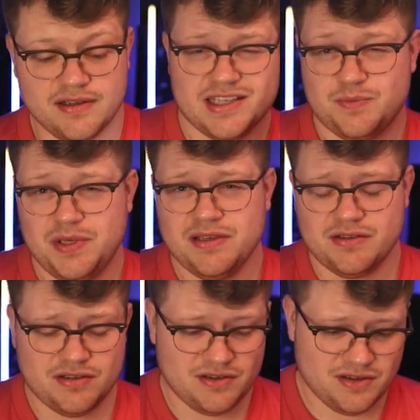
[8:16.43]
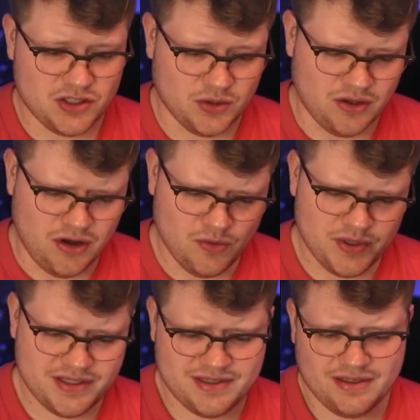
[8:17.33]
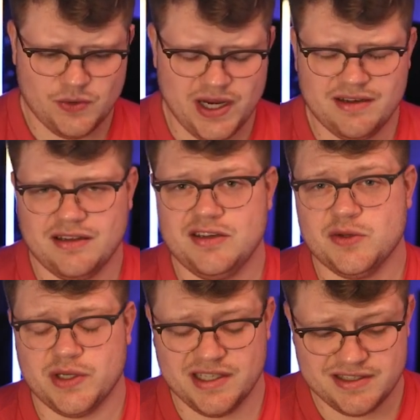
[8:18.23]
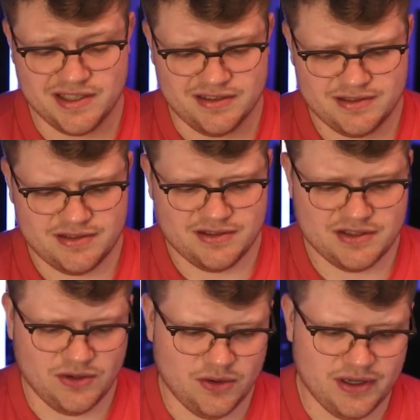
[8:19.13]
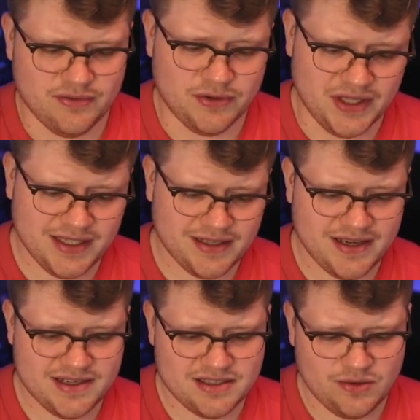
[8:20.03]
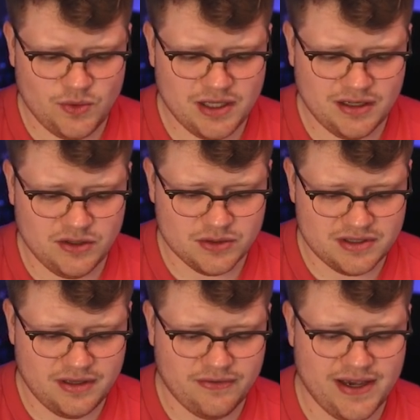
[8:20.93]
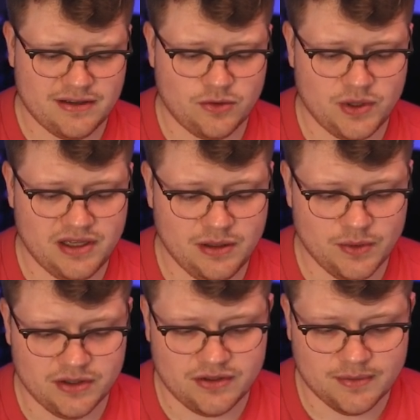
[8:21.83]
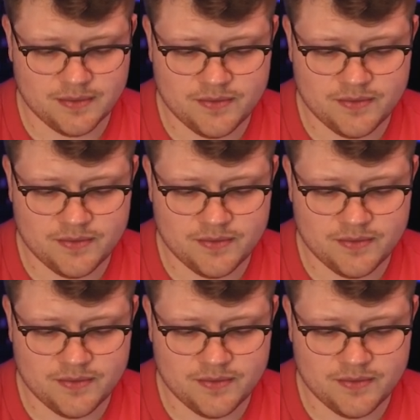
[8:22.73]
Class B should always create a new instance. So for that case, we can use the factory keyword.